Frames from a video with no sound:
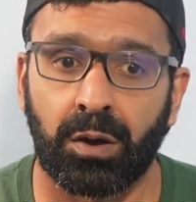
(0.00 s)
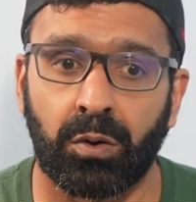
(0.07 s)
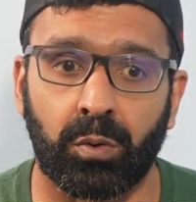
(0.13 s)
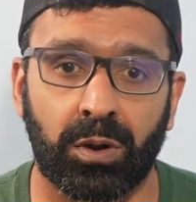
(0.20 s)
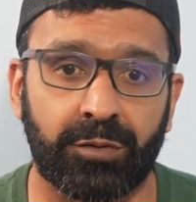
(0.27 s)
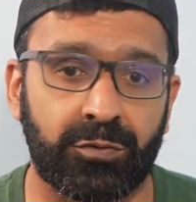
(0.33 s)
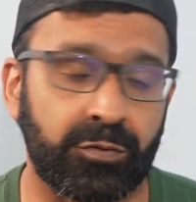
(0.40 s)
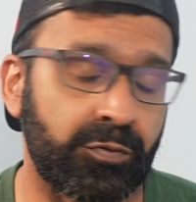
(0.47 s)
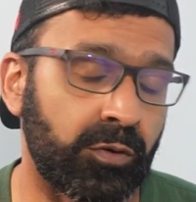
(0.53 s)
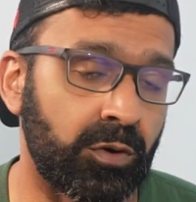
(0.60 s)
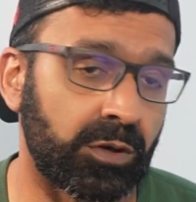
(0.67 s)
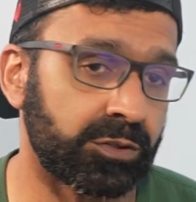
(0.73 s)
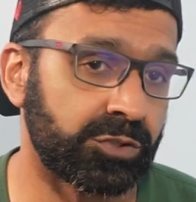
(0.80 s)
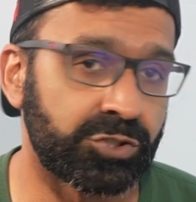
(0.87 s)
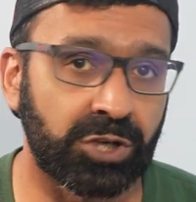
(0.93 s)
or if you've
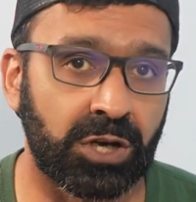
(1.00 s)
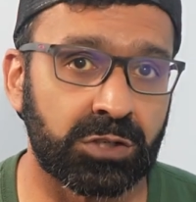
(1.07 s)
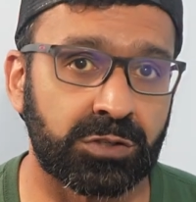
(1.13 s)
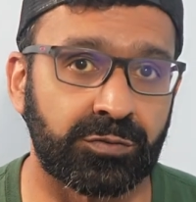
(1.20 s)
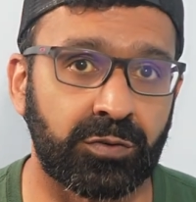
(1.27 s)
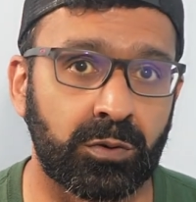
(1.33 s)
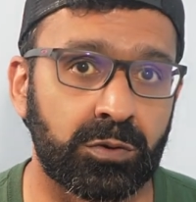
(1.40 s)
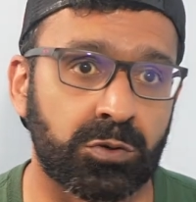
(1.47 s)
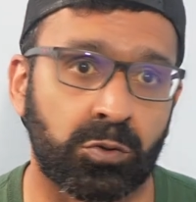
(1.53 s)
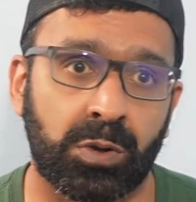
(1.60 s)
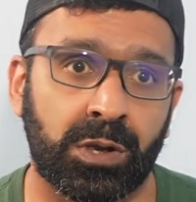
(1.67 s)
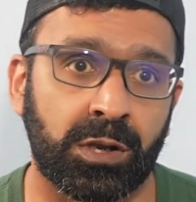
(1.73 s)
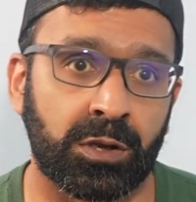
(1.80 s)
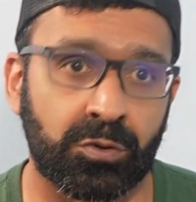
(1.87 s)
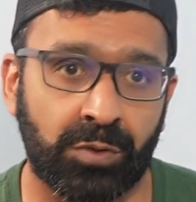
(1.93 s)
forgotten to charge your phone, you
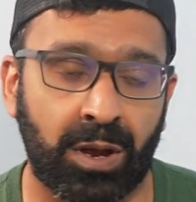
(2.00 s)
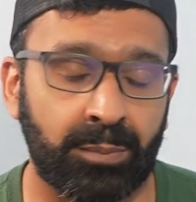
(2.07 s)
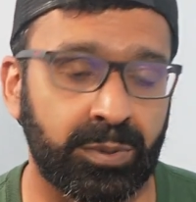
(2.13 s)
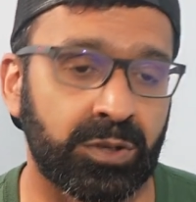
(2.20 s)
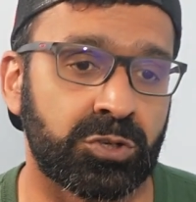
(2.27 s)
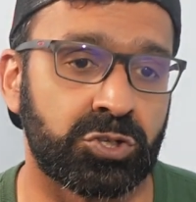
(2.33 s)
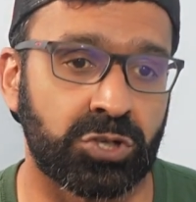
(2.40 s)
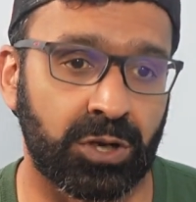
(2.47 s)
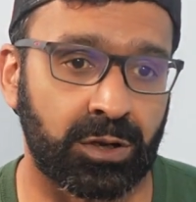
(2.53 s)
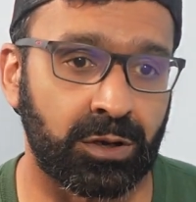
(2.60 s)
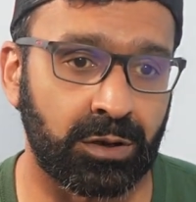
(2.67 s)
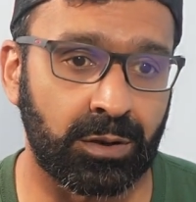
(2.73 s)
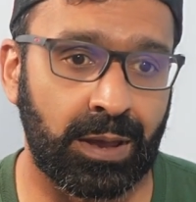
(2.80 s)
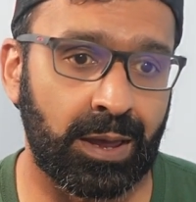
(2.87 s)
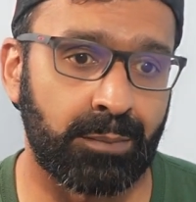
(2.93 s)
quickly grab it, chuck it
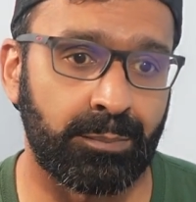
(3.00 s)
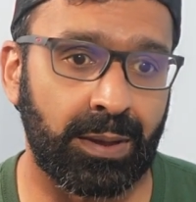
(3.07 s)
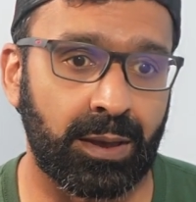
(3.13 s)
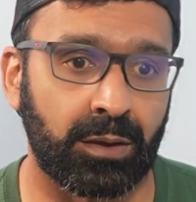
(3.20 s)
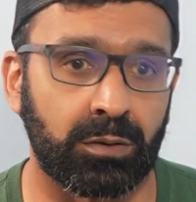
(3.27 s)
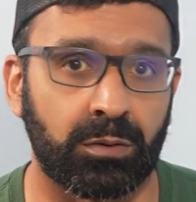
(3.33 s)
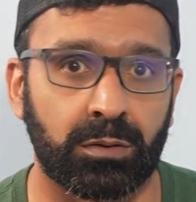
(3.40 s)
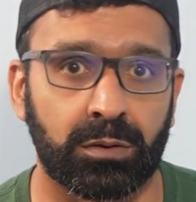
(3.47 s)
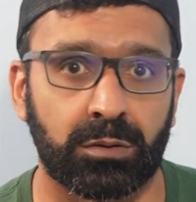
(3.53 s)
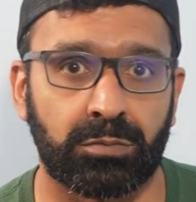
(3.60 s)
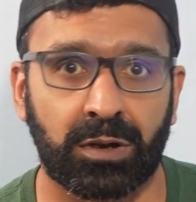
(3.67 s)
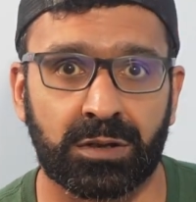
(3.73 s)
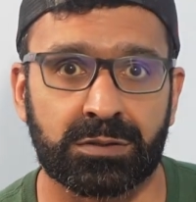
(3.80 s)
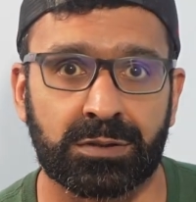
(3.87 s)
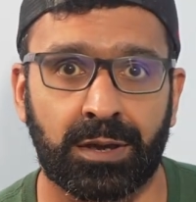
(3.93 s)
in your handbag or your
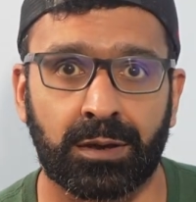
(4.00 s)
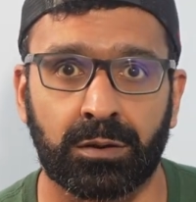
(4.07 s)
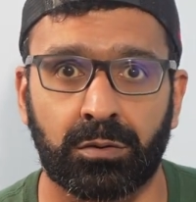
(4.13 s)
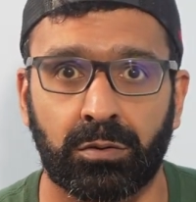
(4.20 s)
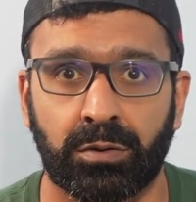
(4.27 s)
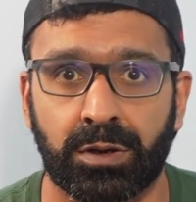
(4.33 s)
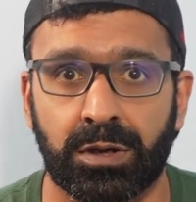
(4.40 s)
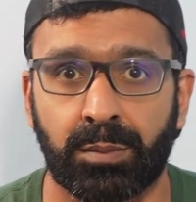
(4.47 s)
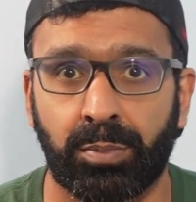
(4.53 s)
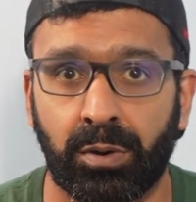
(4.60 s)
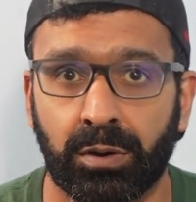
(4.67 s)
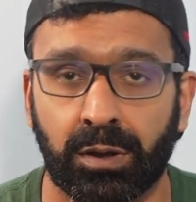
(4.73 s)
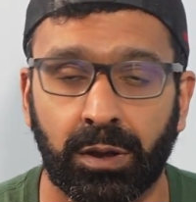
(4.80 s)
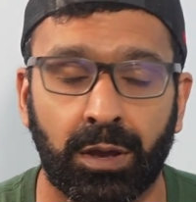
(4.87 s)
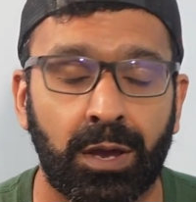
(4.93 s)
rucksack or in your
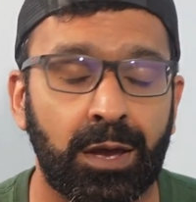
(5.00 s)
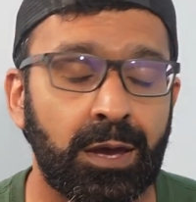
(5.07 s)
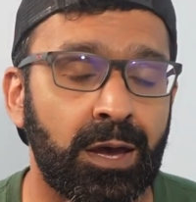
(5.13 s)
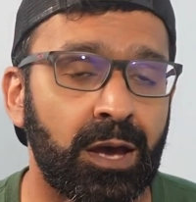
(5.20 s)
pocket,